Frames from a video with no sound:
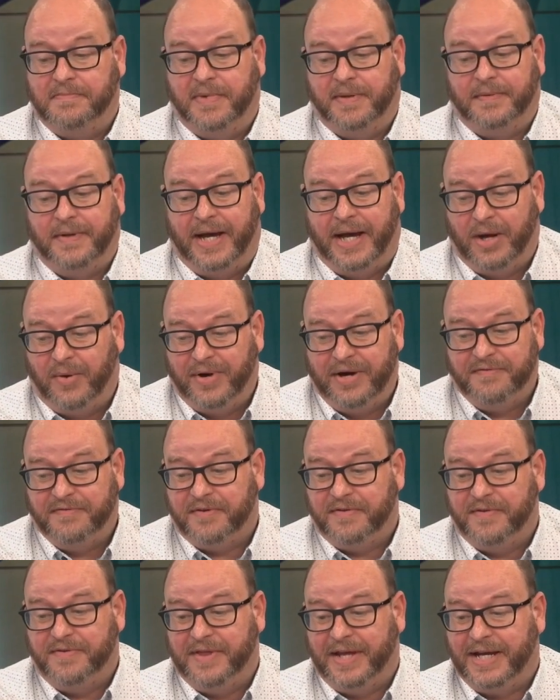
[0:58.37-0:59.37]

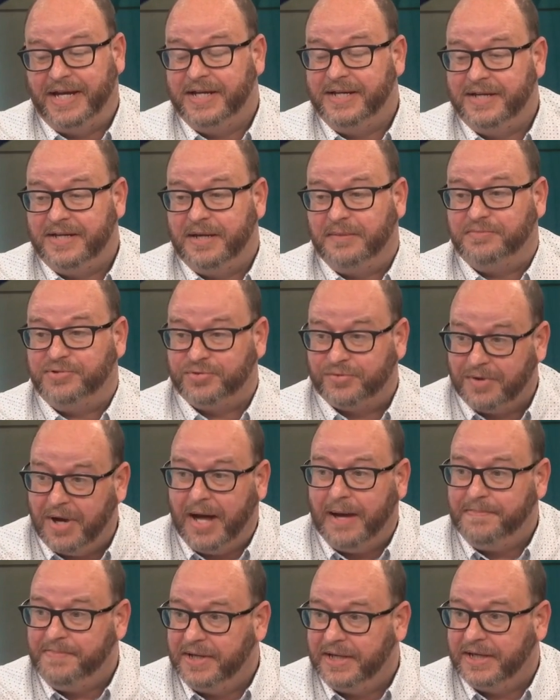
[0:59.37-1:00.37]
However, they ended up
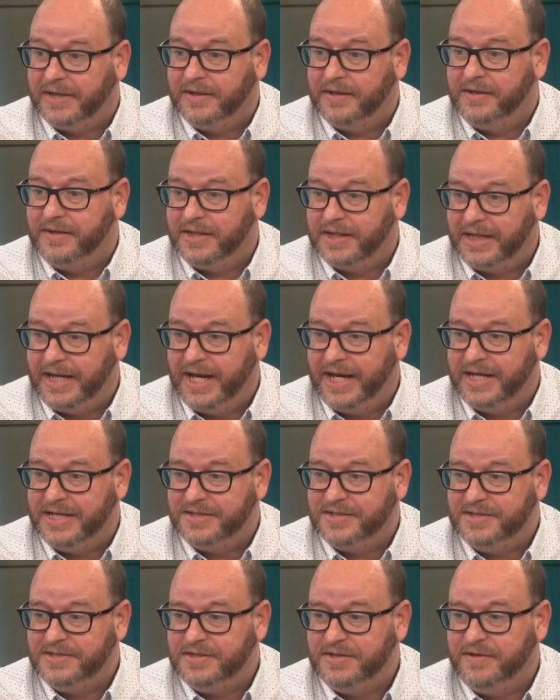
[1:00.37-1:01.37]
dropping the
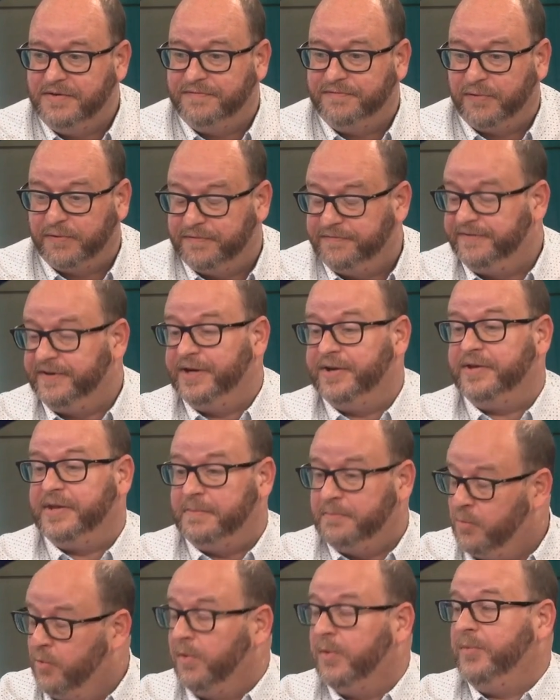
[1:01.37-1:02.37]
case for fear that
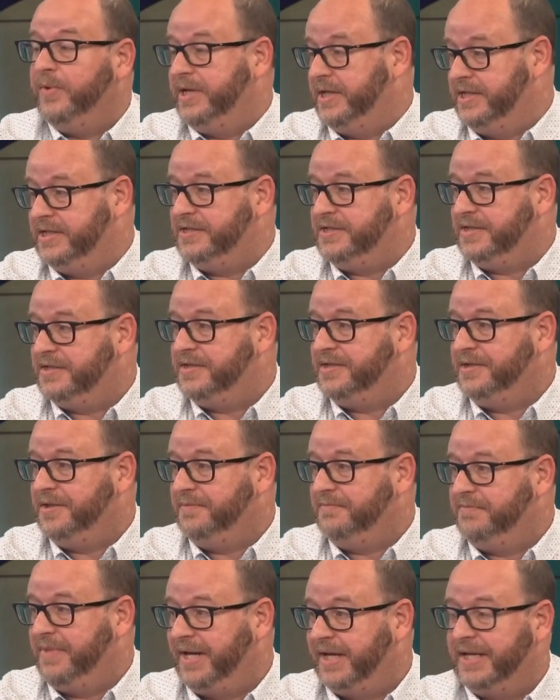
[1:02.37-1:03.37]
more witnesses
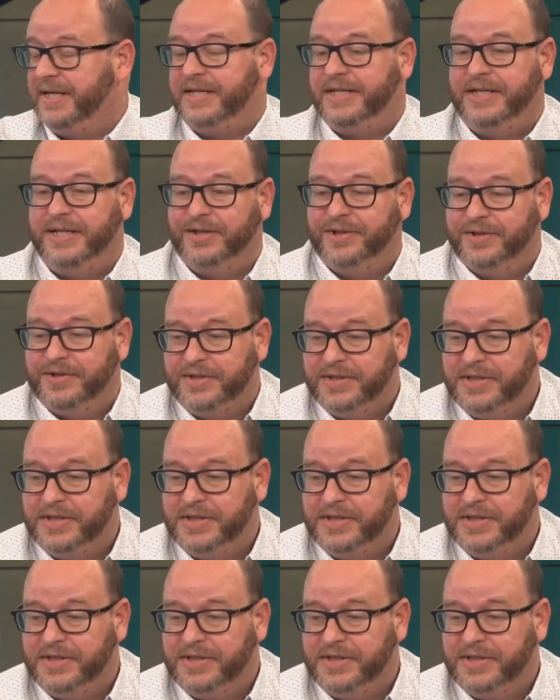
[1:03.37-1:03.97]
may get killed.